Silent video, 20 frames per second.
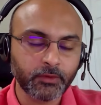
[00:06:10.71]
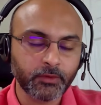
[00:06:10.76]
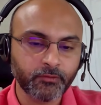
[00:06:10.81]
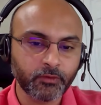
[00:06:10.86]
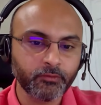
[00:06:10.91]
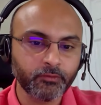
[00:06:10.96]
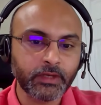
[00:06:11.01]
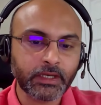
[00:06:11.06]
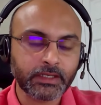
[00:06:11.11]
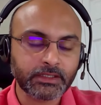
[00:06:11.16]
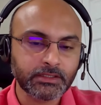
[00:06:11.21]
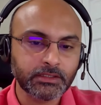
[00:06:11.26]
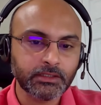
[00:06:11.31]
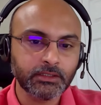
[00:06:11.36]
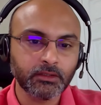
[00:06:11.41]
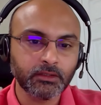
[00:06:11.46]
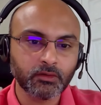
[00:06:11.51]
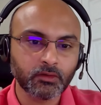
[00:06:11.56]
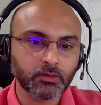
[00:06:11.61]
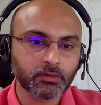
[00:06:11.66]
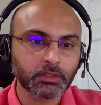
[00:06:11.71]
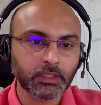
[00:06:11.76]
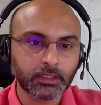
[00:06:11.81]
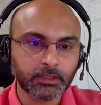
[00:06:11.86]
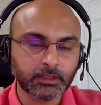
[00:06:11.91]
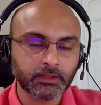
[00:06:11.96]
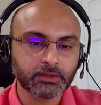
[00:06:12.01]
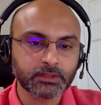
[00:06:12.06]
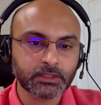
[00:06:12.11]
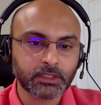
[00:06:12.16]
before we actually know
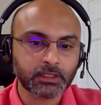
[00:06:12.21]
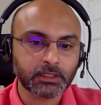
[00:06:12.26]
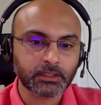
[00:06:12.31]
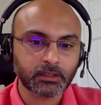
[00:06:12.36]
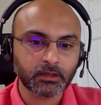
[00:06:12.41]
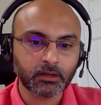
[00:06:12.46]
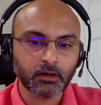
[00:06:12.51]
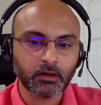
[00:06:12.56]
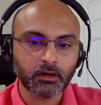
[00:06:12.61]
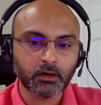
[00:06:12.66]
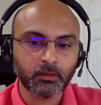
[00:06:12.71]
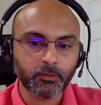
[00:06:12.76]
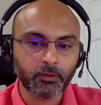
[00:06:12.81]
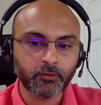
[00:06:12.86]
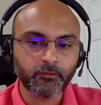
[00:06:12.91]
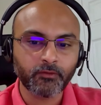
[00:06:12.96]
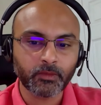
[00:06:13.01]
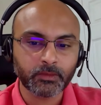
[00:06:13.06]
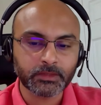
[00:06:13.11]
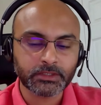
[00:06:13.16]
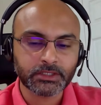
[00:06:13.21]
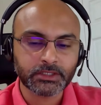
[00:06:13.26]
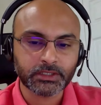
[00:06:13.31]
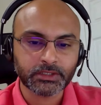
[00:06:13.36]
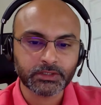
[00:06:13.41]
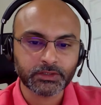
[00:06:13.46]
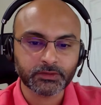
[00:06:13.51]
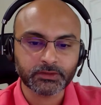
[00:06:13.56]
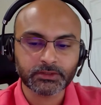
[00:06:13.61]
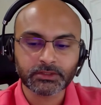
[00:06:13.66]
that there are performance
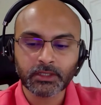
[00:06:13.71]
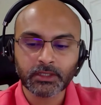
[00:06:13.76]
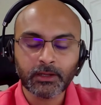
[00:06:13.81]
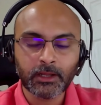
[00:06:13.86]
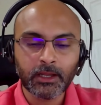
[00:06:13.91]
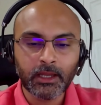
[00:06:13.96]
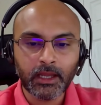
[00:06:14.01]
issues.